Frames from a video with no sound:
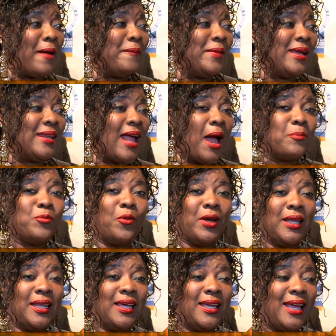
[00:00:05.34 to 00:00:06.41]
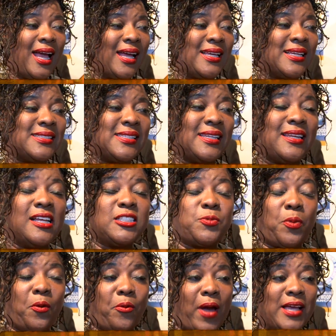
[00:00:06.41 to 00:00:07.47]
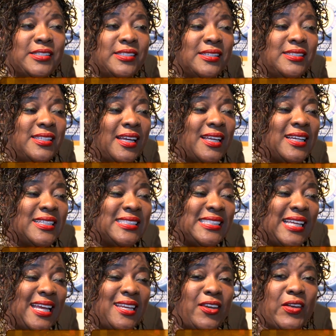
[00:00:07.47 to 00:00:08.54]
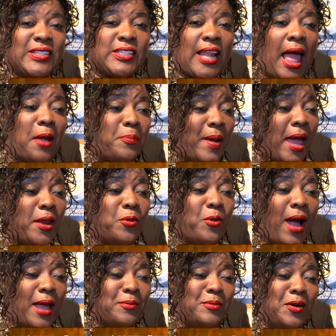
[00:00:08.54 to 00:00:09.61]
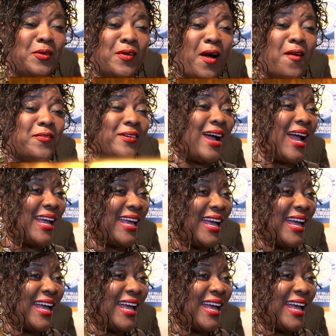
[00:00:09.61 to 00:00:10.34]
I mean, I'm really, it's an inspiration to continue. It's like Betty White, move over, I